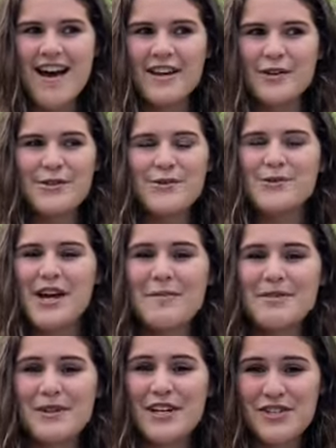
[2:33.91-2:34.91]
your school time
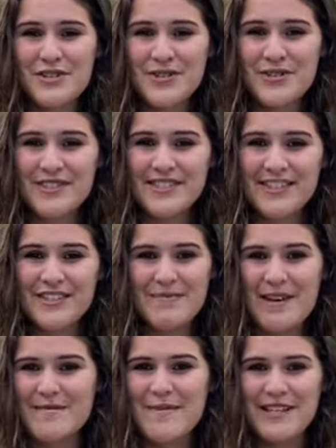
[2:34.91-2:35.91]
is really short, so just
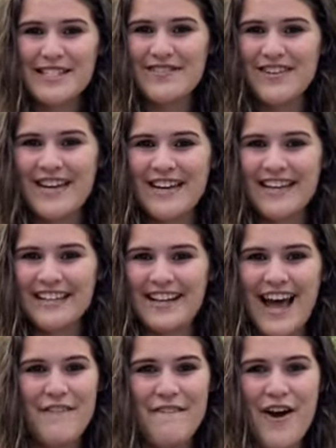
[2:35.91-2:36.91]
make the most of it
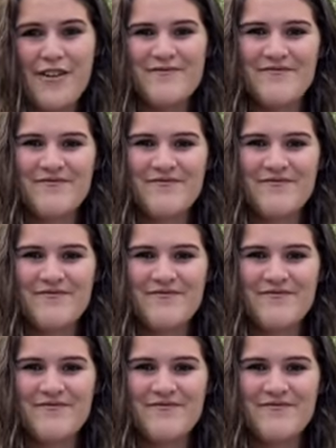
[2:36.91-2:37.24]
and have fun.